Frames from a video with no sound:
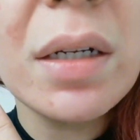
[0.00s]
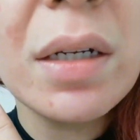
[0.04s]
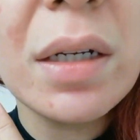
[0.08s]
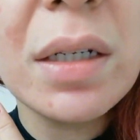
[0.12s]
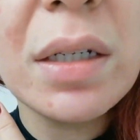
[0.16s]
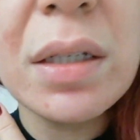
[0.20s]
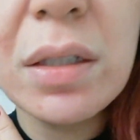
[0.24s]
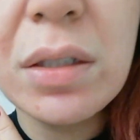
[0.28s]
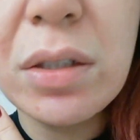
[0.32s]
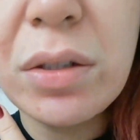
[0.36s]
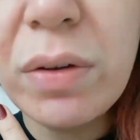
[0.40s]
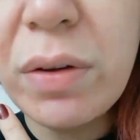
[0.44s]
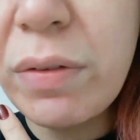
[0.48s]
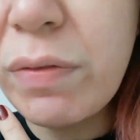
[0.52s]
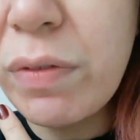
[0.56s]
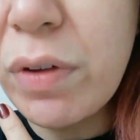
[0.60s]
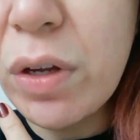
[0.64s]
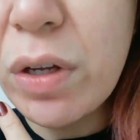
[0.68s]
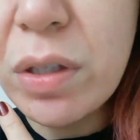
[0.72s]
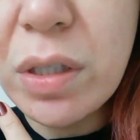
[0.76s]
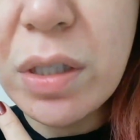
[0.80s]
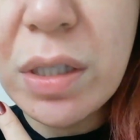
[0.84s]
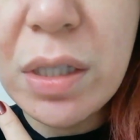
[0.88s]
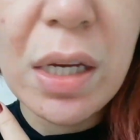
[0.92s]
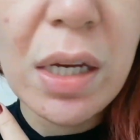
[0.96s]
if you can
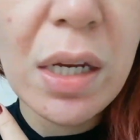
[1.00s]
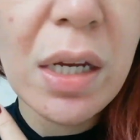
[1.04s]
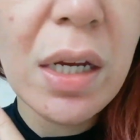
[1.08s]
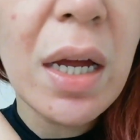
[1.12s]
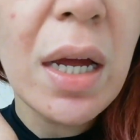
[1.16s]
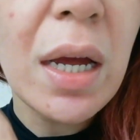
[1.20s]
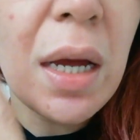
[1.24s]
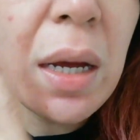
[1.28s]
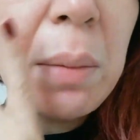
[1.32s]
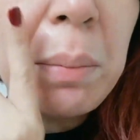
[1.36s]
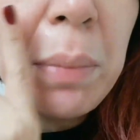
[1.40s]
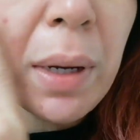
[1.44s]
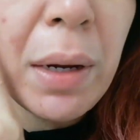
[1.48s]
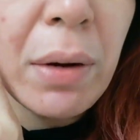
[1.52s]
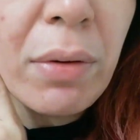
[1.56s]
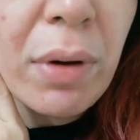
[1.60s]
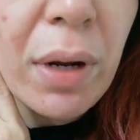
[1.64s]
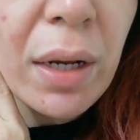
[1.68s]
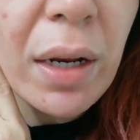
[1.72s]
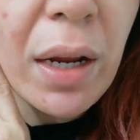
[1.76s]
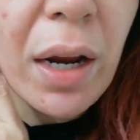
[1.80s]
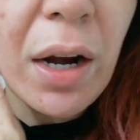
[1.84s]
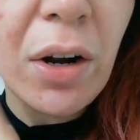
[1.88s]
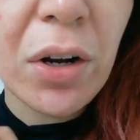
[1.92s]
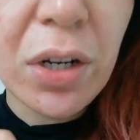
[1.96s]
see, my red
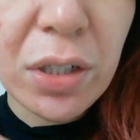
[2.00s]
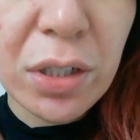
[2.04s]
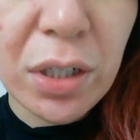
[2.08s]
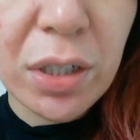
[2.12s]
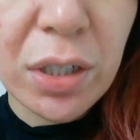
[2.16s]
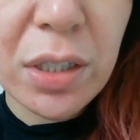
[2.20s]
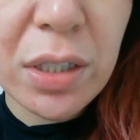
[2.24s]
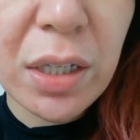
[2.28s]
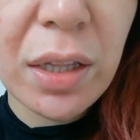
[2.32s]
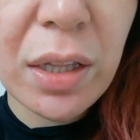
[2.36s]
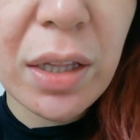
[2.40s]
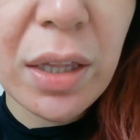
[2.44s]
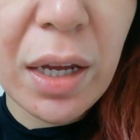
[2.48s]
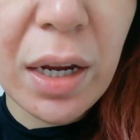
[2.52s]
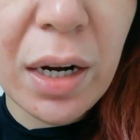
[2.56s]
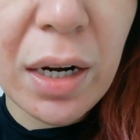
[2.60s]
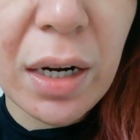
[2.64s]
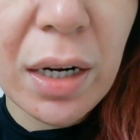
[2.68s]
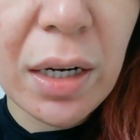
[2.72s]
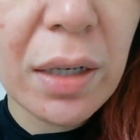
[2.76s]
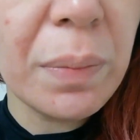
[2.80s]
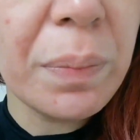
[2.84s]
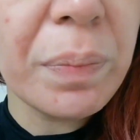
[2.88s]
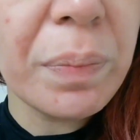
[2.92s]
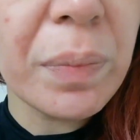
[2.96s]
areas are still there.
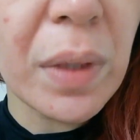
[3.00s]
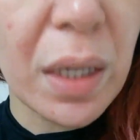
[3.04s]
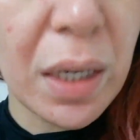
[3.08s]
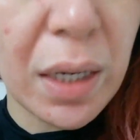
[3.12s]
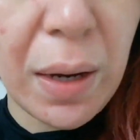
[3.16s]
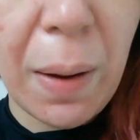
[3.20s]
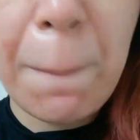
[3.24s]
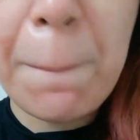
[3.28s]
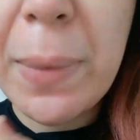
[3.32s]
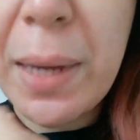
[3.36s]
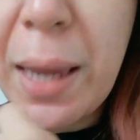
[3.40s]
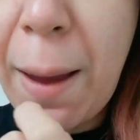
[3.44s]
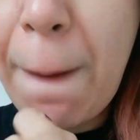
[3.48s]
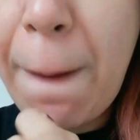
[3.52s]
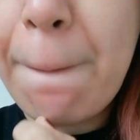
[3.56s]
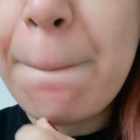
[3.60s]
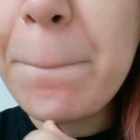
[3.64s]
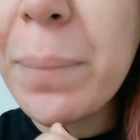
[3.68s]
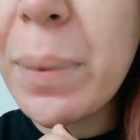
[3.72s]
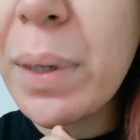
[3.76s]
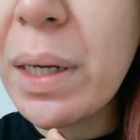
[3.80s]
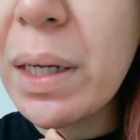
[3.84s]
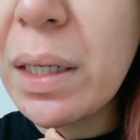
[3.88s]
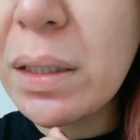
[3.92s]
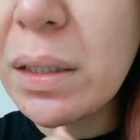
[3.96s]
Yeah,
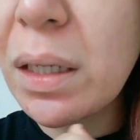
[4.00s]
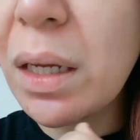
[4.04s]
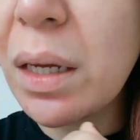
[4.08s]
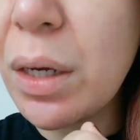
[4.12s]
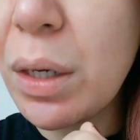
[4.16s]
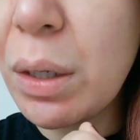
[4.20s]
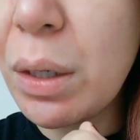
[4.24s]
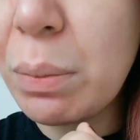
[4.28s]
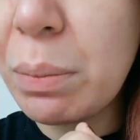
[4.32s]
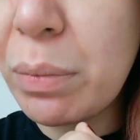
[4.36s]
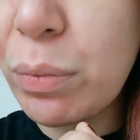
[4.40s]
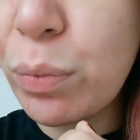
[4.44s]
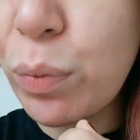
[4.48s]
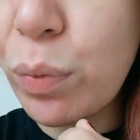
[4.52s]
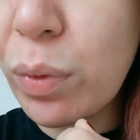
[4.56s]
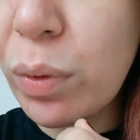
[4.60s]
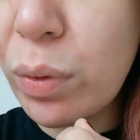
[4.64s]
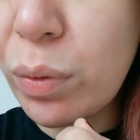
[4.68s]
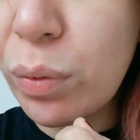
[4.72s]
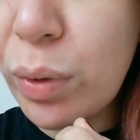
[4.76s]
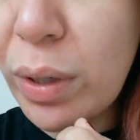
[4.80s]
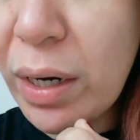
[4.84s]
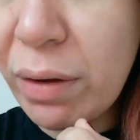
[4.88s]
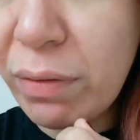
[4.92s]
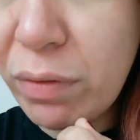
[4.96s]
but what
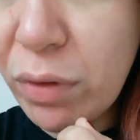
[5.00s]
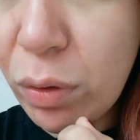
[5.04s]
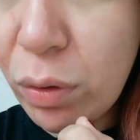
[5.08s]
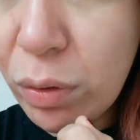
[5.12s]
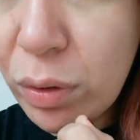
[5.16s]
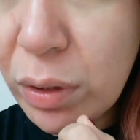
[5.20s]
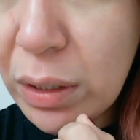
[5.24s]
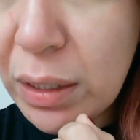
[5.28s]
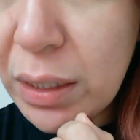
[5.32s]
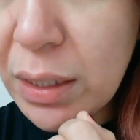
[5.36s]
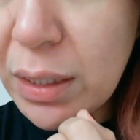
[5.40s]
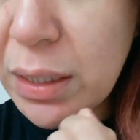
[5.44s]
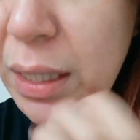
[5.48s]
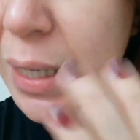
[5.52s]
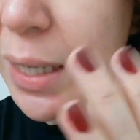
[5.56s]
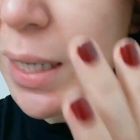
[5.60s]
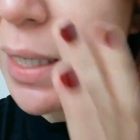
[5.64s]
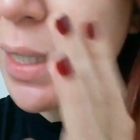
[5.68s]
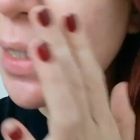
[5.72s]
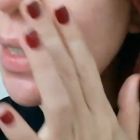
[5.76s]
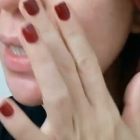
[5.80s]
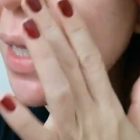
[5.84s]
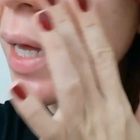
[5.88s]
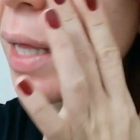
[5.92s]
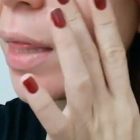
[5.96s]
I've noticed is
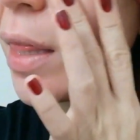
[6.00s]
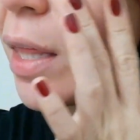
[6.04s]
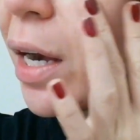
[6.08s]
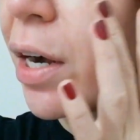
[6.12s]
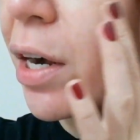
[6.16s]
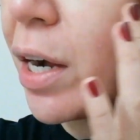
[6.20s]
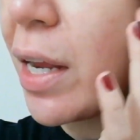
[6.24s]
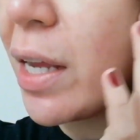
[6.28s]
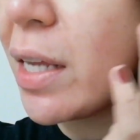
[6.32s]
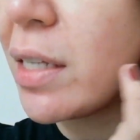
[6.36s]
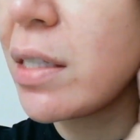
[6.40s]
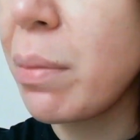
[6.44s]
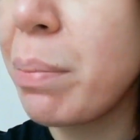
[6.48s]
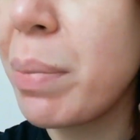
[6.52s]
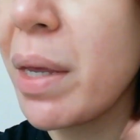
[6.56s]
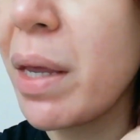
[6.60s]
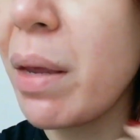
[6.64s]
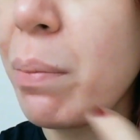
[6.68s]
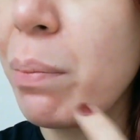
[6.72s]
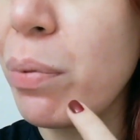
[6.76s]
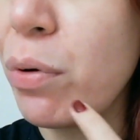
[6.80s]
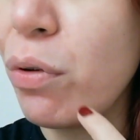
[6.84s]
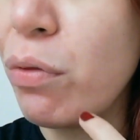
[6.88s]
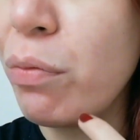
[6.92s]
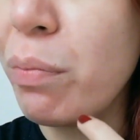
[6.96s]
that there is a big
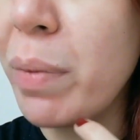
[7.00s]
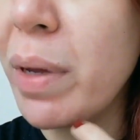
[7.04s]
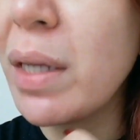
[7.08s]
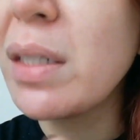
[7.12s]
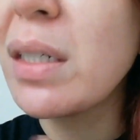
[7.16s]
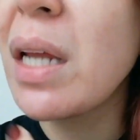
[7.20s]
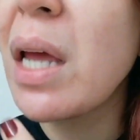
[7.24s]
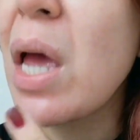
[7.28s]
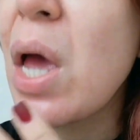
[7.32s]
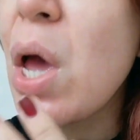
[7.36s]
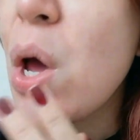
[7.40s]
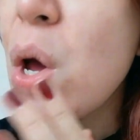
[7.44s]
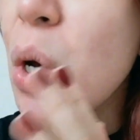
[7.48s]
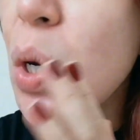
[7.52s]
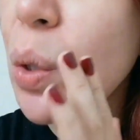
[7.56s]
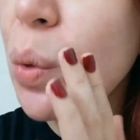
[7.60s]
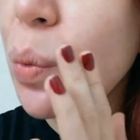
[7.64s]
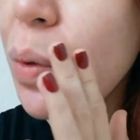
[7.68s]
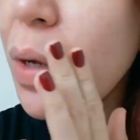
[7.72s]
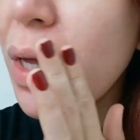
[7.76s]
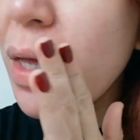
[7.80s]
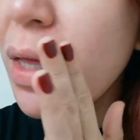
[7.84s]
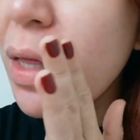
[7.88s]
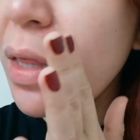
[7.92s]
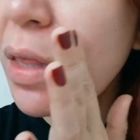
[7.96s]
improvement
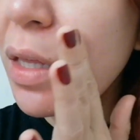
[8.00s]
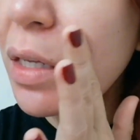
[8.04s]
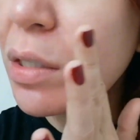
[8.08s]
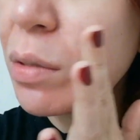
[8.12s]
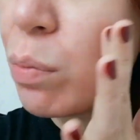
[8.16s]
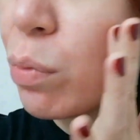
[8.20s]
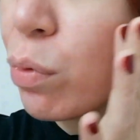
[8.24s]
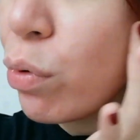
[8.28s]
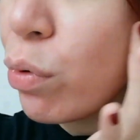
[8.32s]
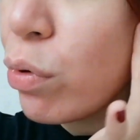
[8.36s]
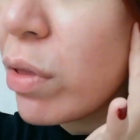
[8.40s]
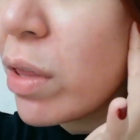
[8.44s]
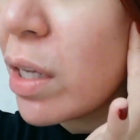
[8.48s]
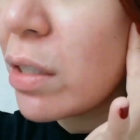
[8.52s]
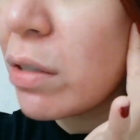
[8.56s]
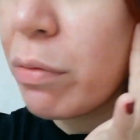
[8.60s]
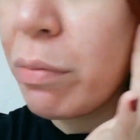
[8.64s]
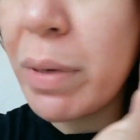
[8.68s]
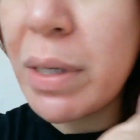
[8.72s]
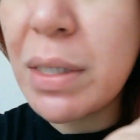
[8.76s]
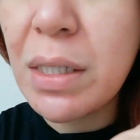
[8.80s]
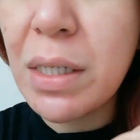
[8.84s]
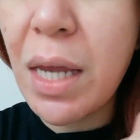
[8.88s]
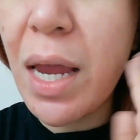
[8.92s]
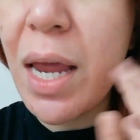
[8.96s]
with the smoothness of my
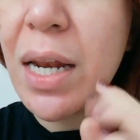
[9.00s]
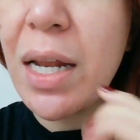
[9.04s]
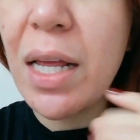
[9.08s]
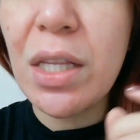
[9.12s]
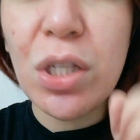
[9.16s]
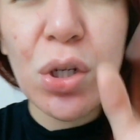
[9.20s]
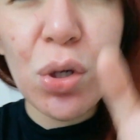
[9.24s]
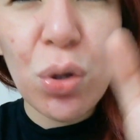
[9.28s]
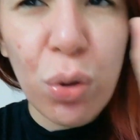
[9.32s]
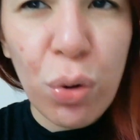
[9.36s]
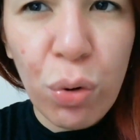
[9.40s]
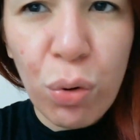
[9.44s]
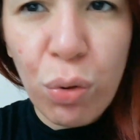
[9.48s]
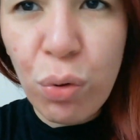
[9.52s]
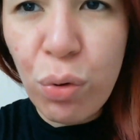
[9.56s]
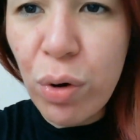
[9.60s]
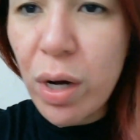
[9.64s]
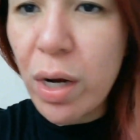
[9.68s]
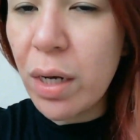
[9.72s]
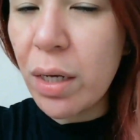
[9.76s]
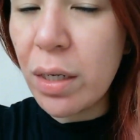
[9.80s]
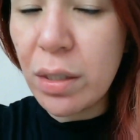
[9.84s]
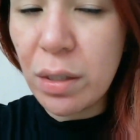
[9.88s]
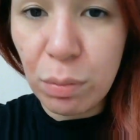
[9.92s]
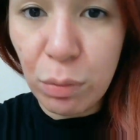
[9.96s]
skin. It's really
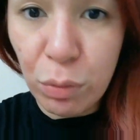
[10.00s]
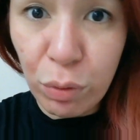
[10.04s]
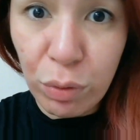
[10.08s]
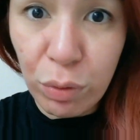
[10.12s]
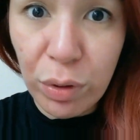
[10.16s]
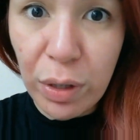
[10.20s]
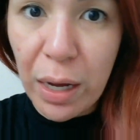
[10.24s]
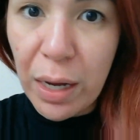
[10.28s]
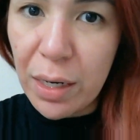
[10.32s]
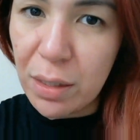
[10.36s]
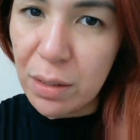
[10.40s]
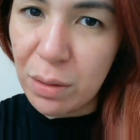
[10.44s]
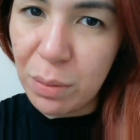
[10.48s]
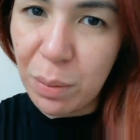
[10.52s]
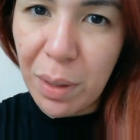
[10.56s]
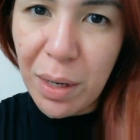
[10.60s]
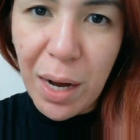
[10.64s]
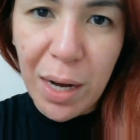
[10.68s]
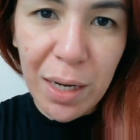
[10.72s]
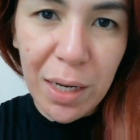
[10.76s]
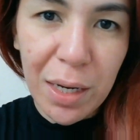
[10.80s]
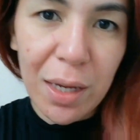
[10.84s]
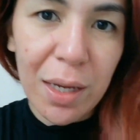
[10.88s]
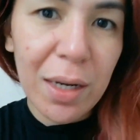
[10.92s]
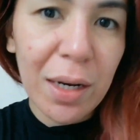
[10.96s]
smooth, I swear. I
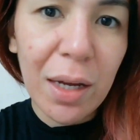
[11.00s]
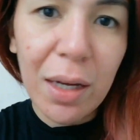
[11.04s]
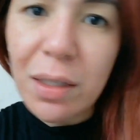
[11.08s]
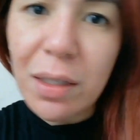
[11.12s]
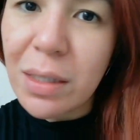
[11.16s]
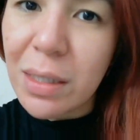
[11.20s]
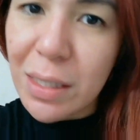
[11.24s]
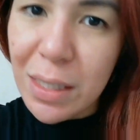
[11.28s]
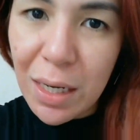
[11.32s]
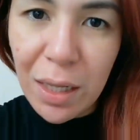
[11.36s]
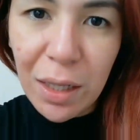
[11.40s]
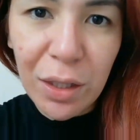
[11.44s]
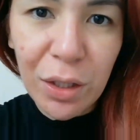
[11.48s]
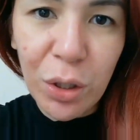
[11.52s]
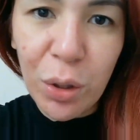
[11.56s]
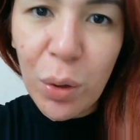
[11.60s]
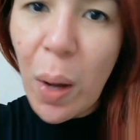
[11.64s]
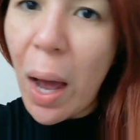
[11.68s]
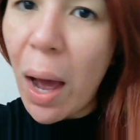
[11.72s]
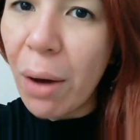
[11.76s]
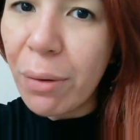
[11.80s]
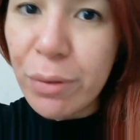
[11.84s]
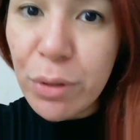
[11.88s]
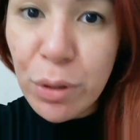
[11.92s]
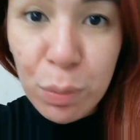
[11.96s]
cannot tell you how
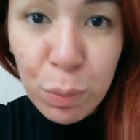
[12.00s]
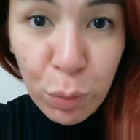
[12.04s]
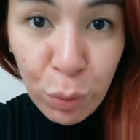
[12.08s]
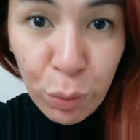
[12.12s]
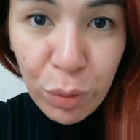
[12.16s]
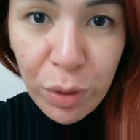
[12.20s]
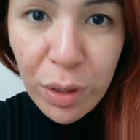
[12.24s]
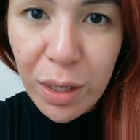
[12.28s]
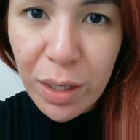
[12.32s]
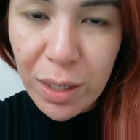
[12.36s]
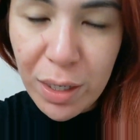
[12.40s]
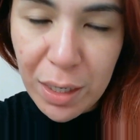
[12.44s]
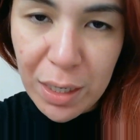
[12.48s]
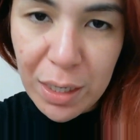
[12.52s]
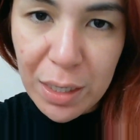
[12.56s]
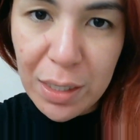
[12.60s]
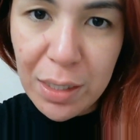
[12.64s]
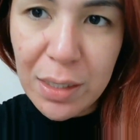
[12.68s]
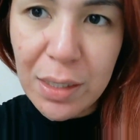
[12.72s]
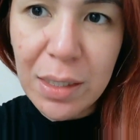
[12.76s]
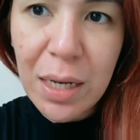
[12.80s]
smooth it is.